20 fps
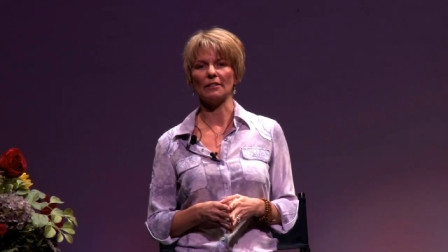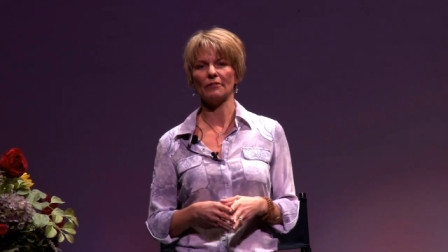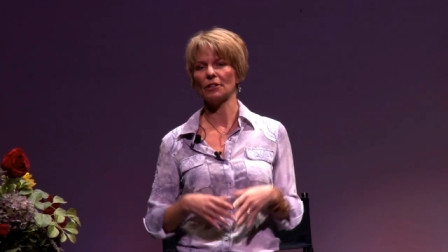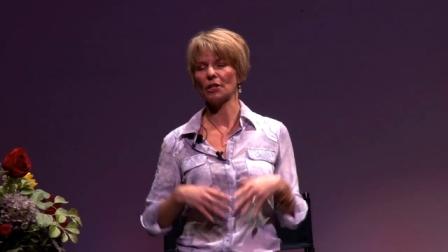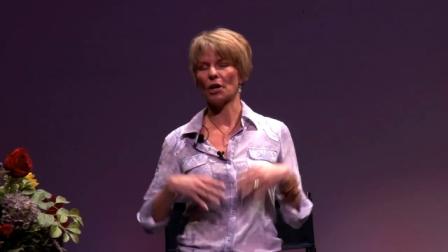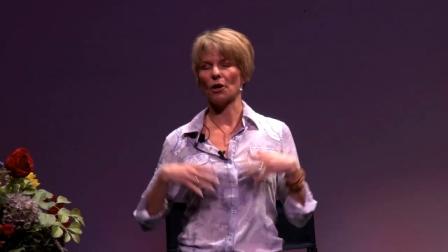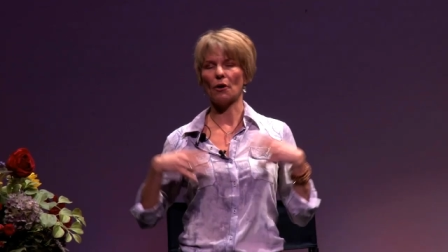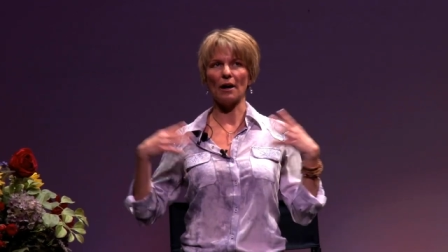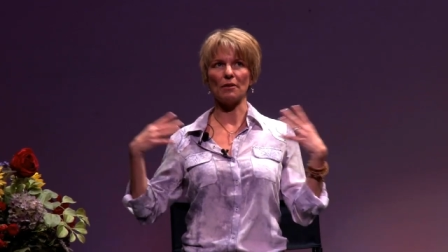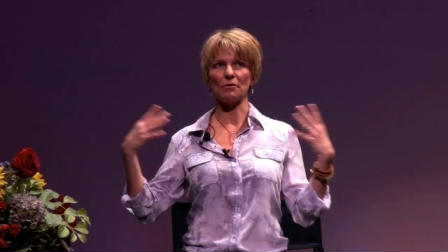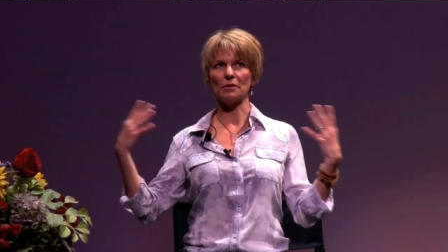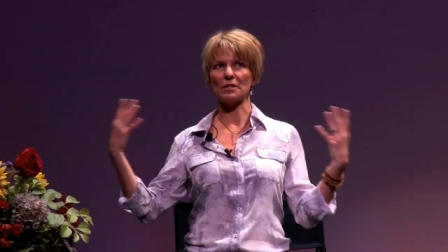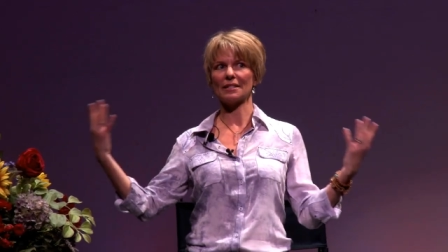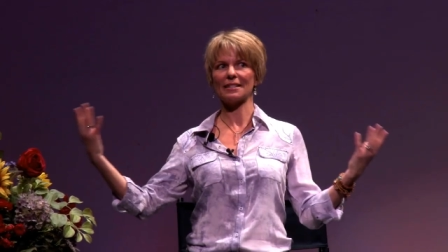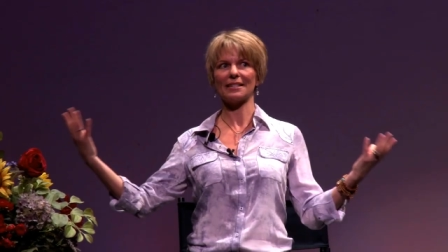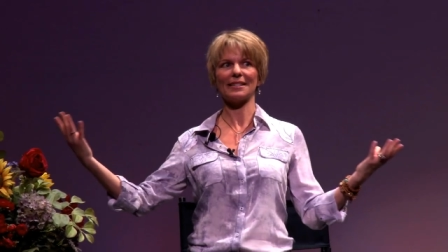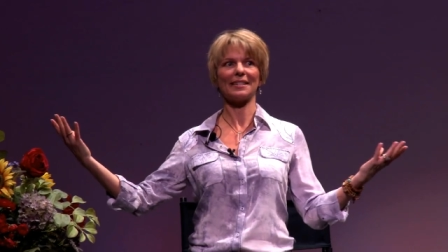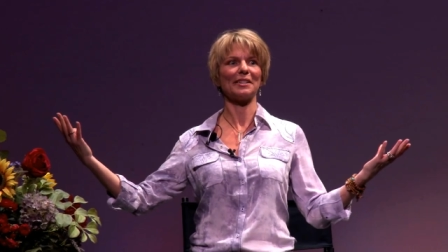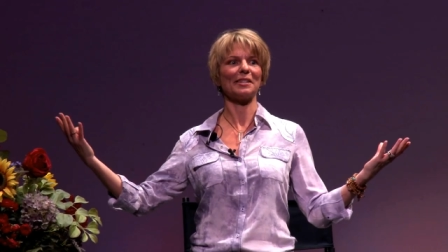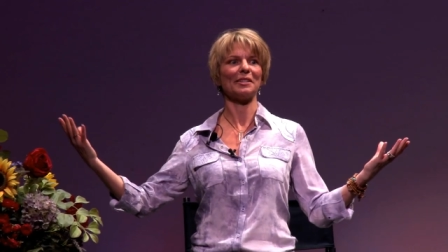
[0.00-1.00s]
Even though I was
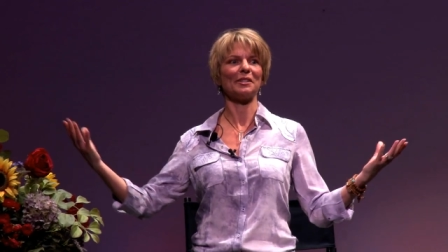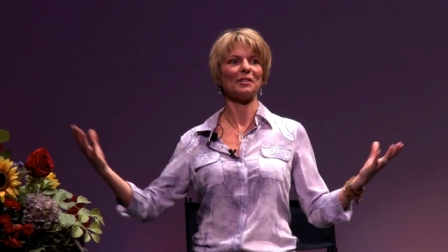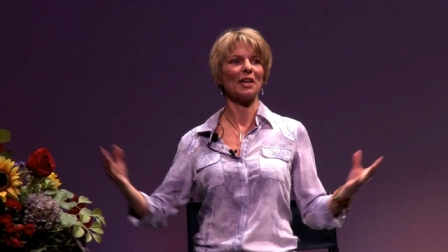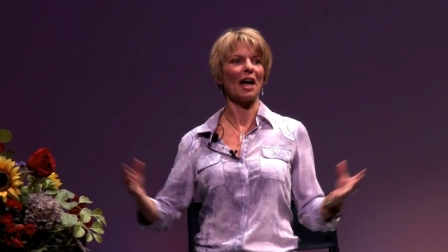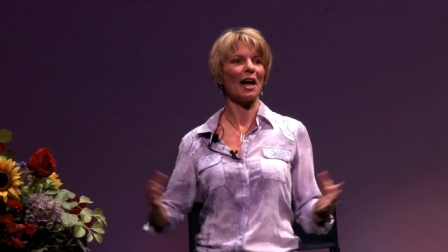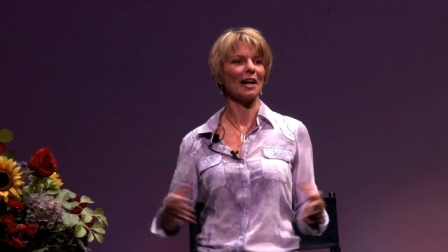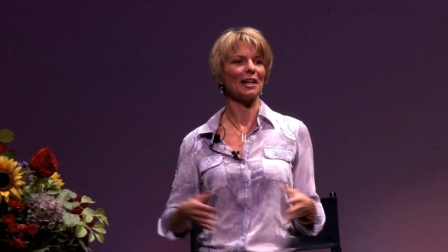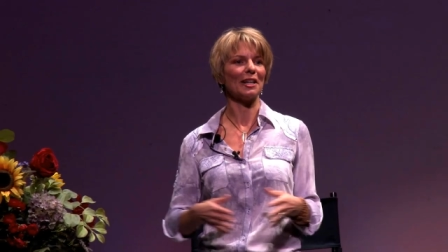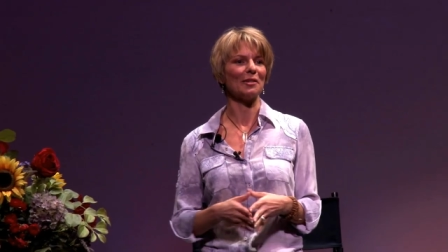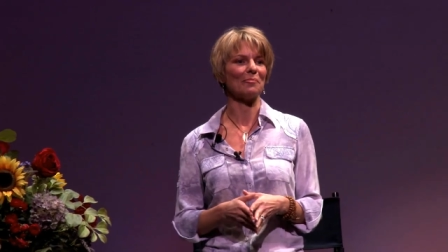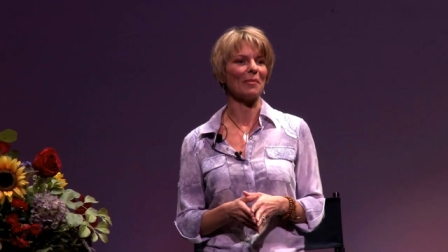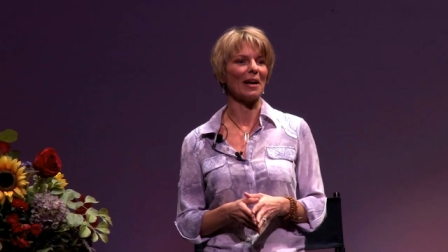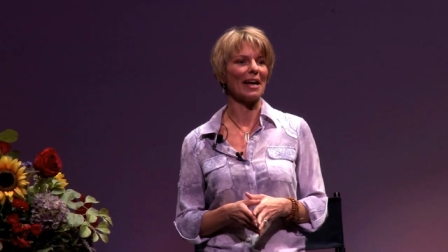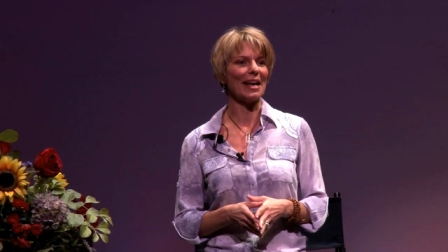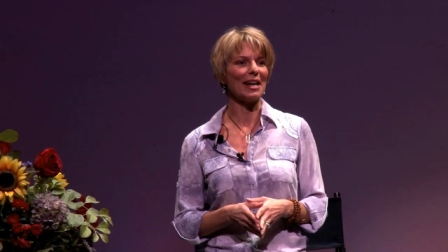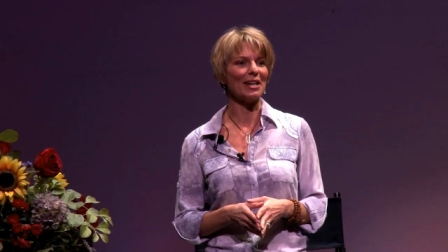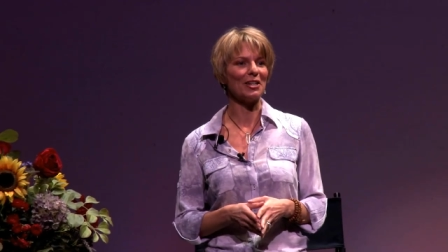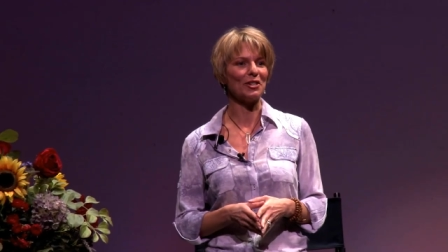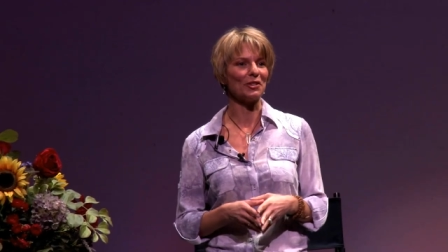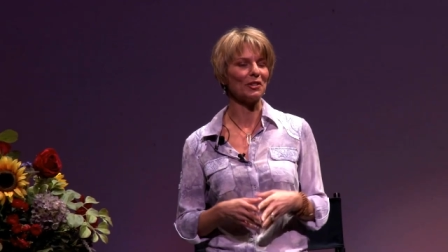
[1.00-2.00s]
still talking to my
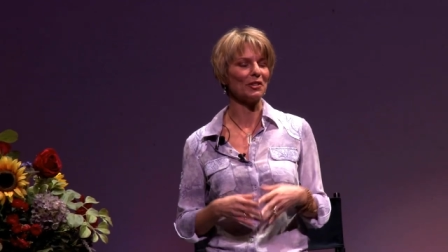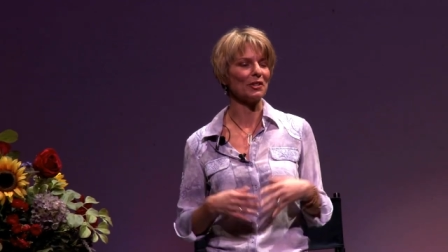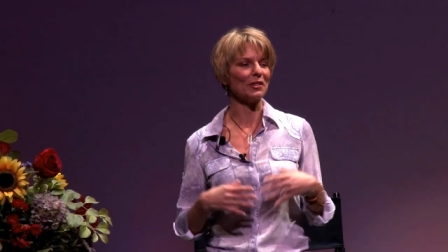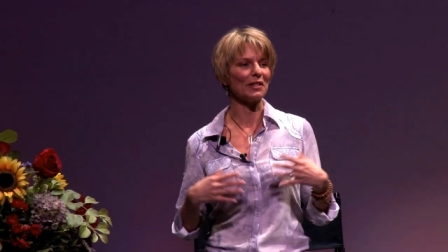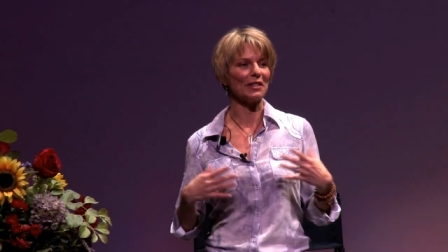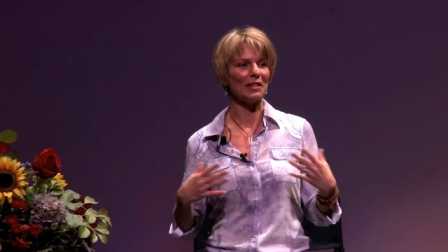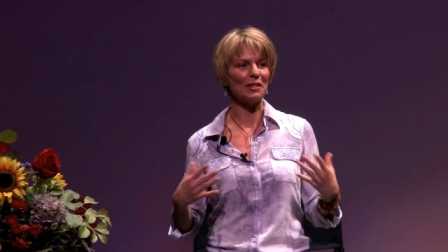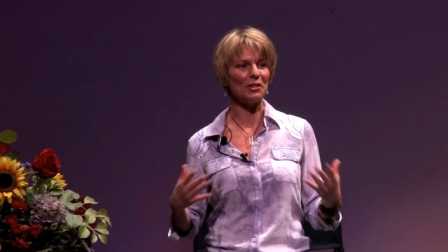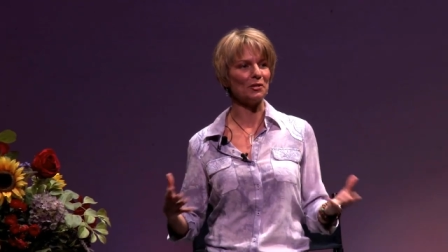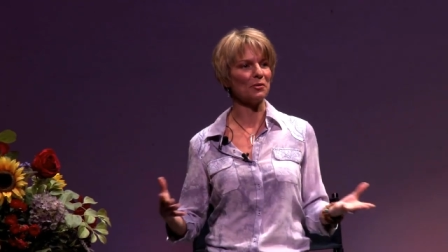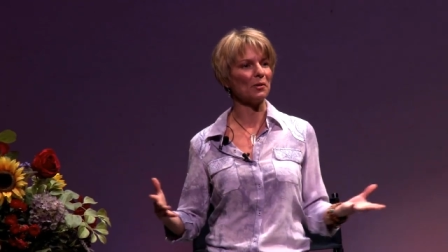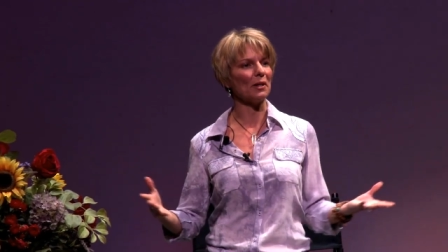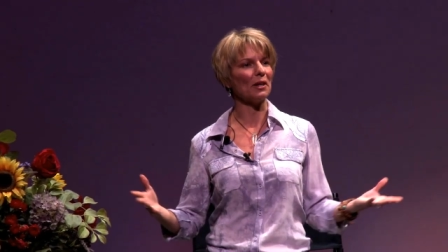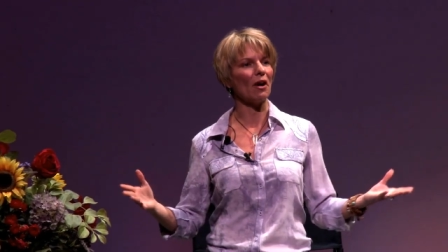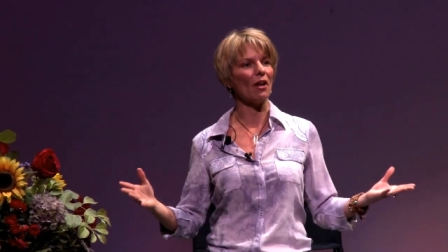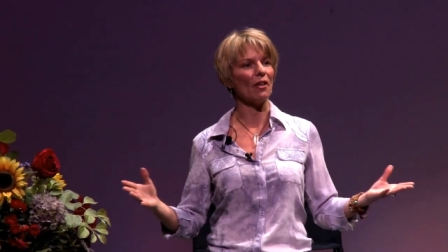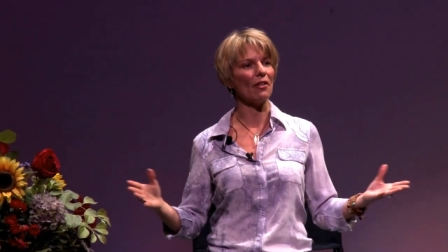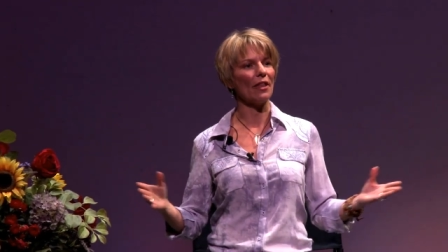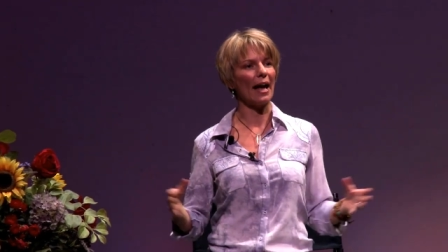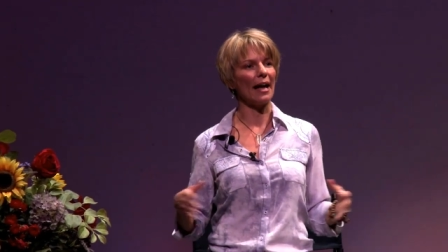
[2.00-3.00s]
angels and
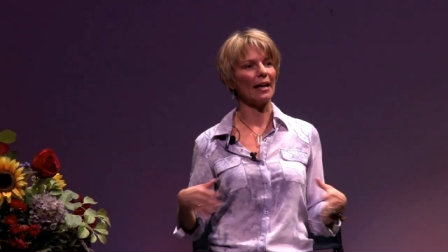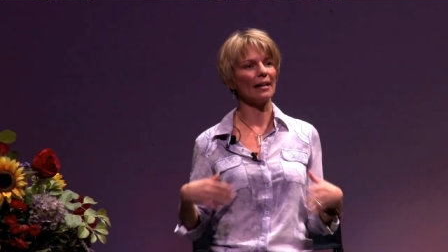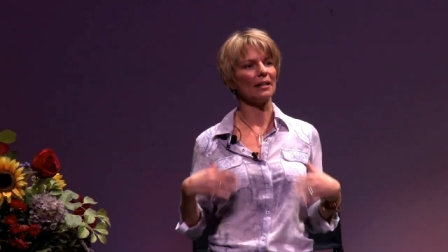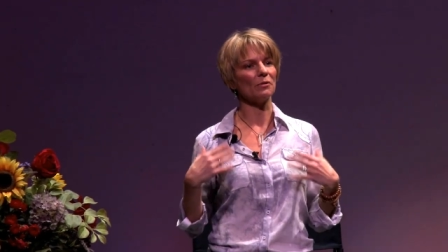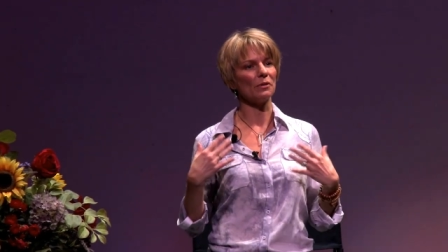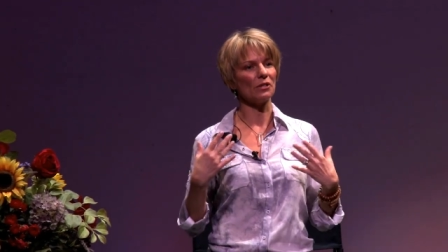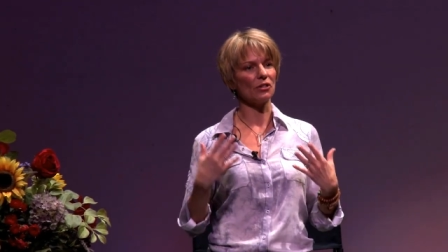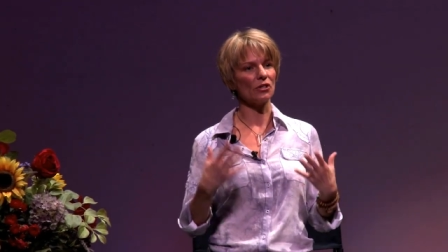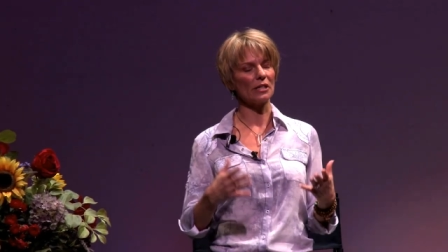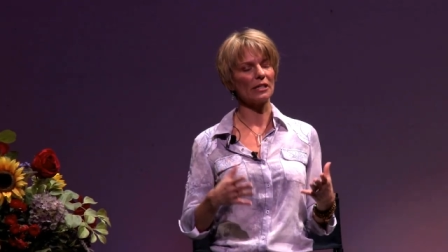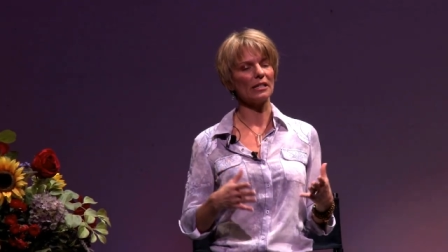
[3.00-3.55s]
doing all that, it was